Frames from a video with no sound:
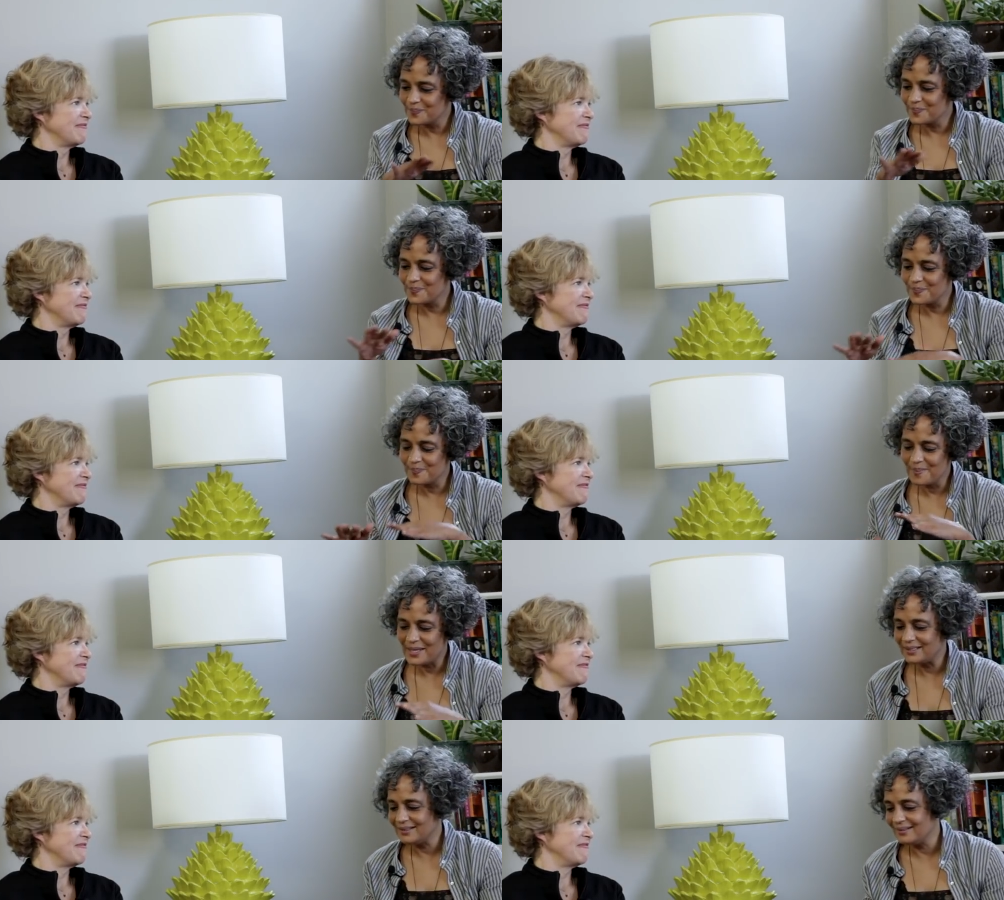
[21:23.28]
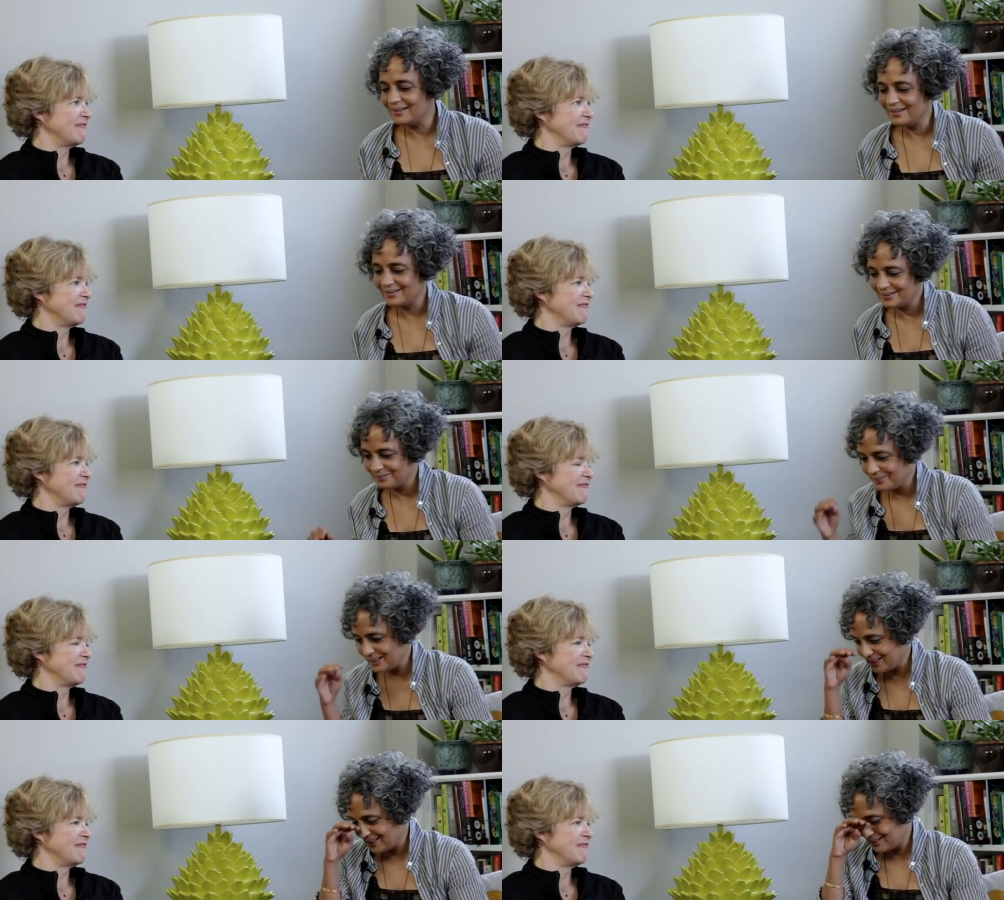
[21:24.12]
Speaker 1: many-layered
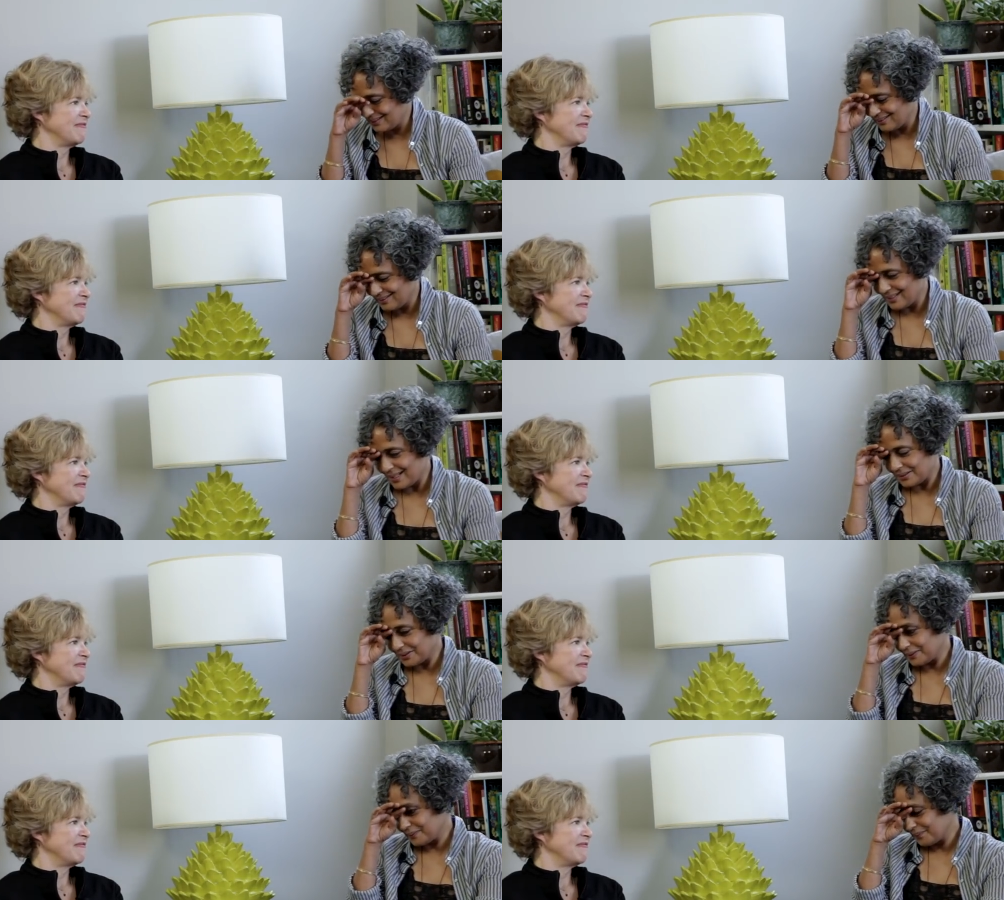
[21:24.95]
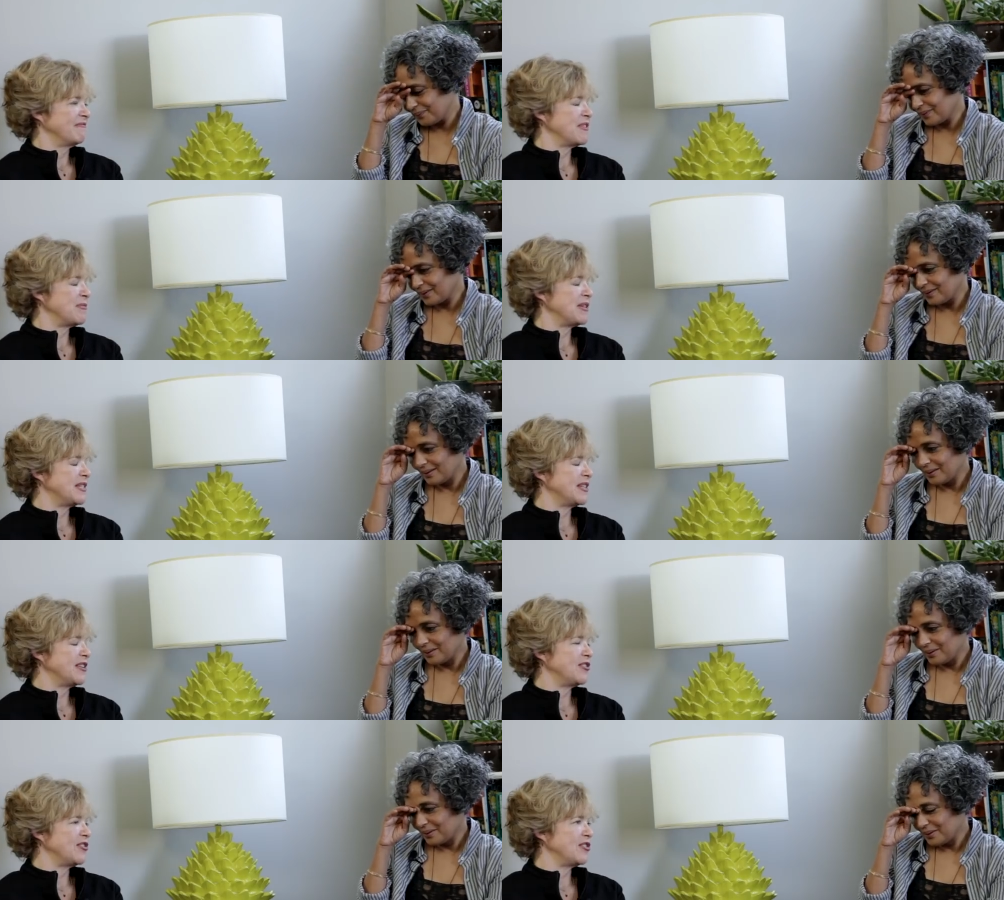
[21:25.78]
meaning letter.
Speaker 2: Maybe
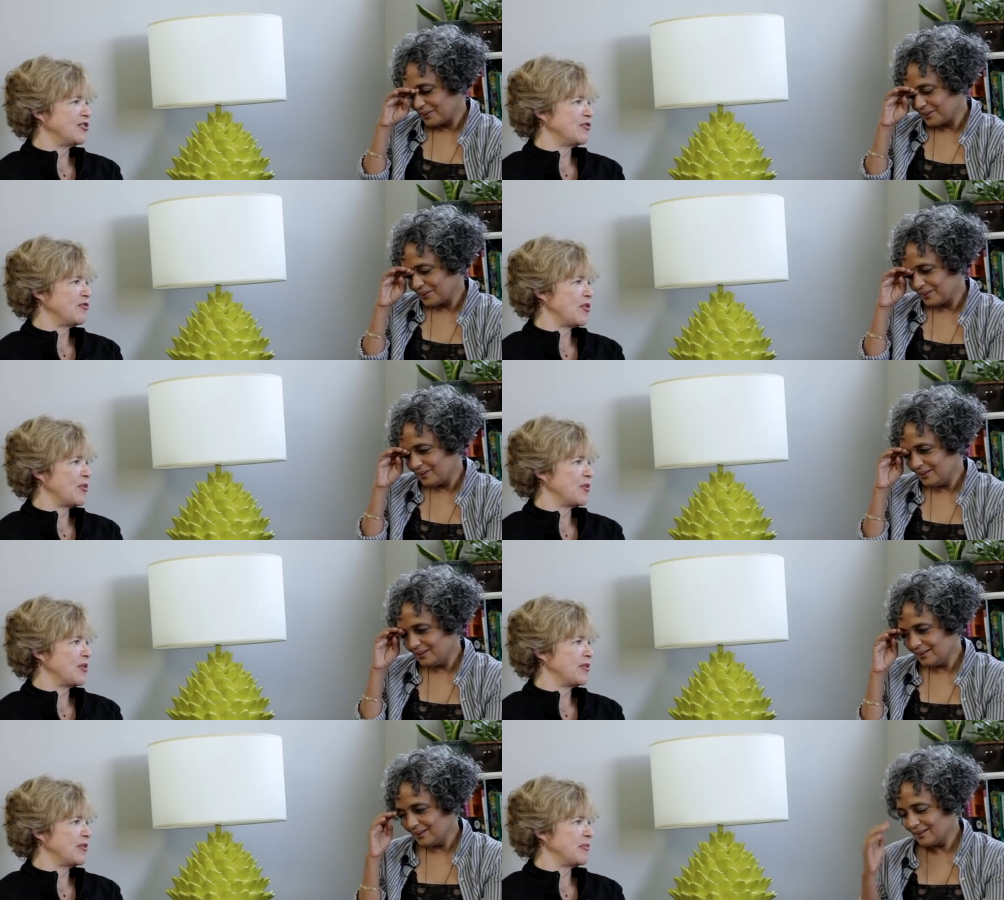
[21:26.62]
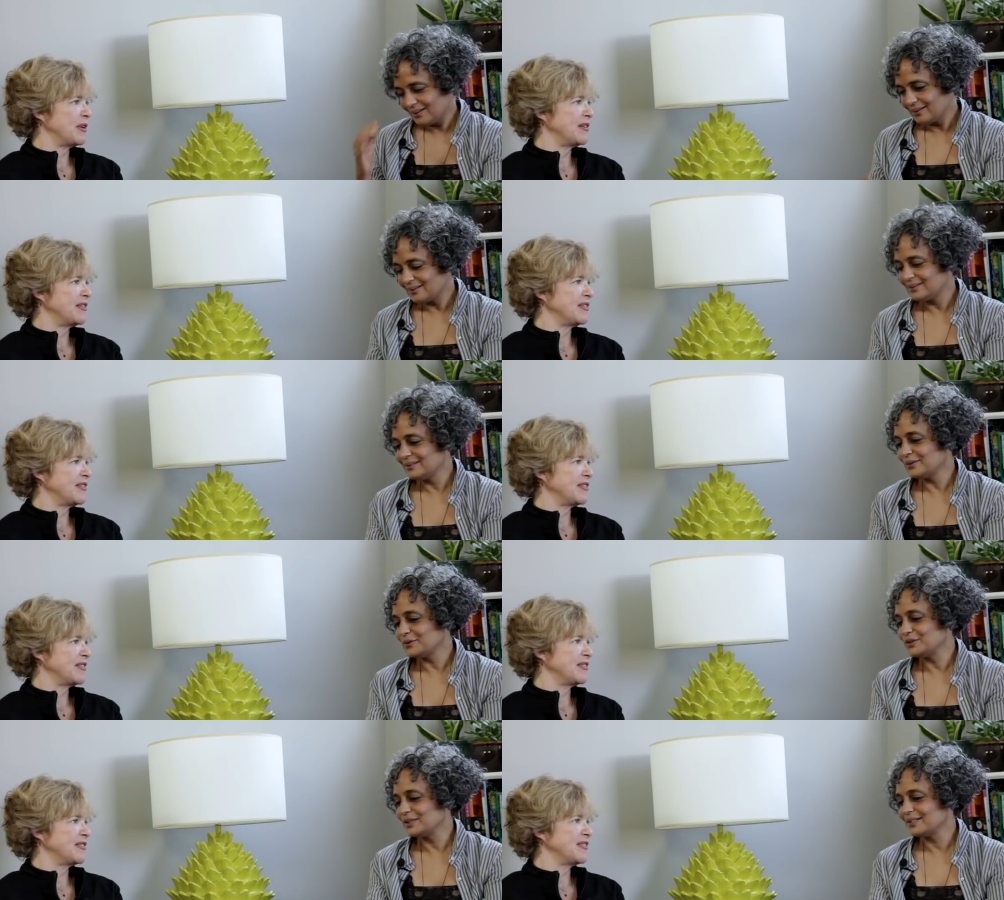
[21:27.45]
cynical is the wrong
Speaker 1: word. Yeah, but it's, it's
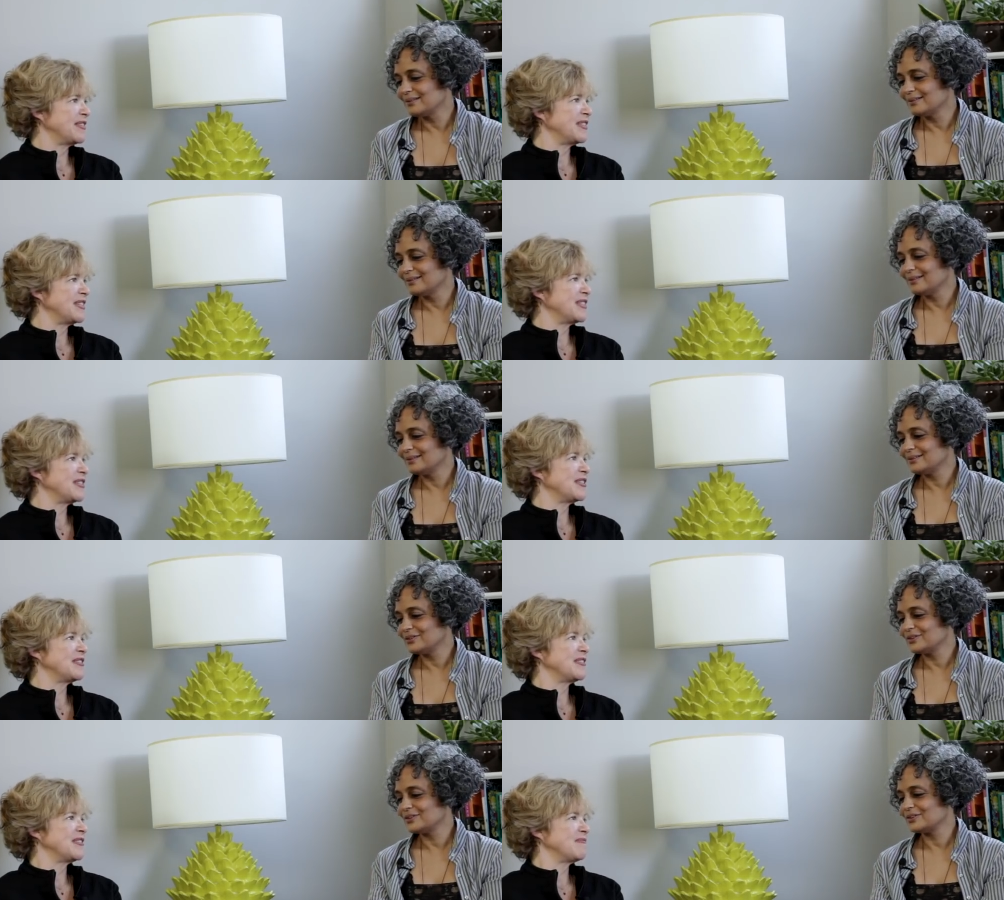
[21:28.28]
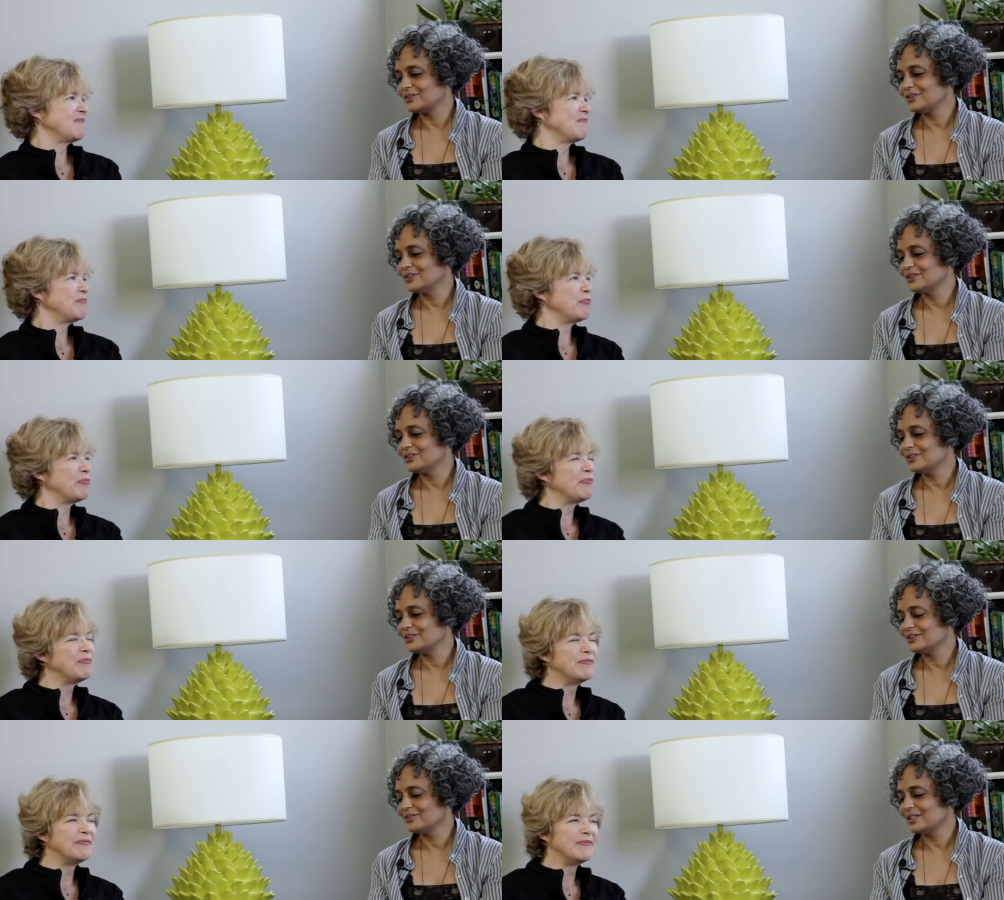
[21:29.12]
not cynical, it's just she,
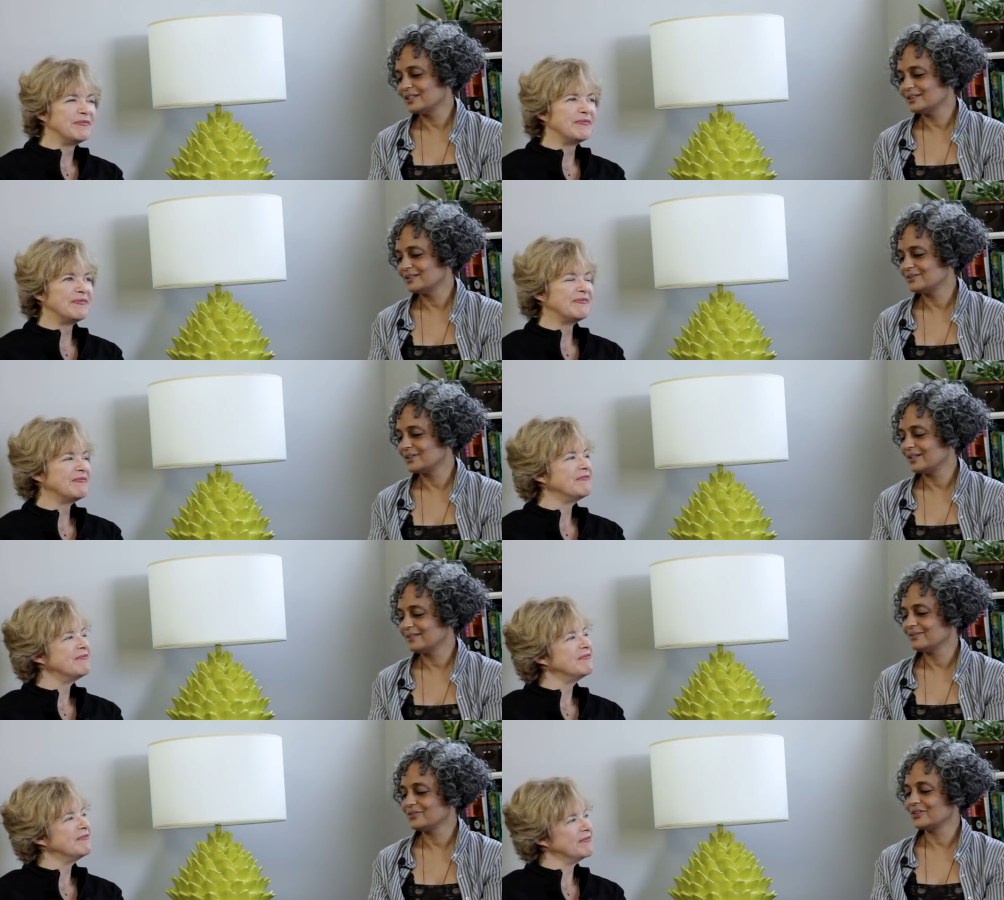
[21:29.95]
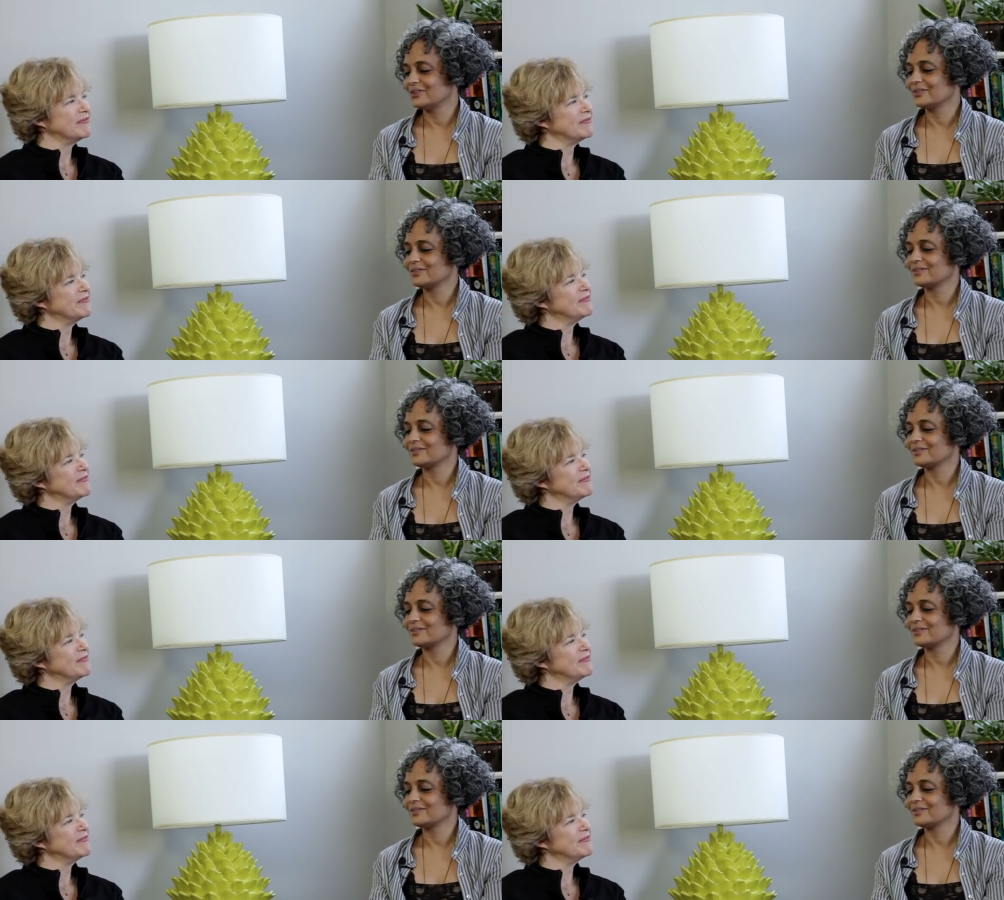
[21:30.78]
she's a very strange and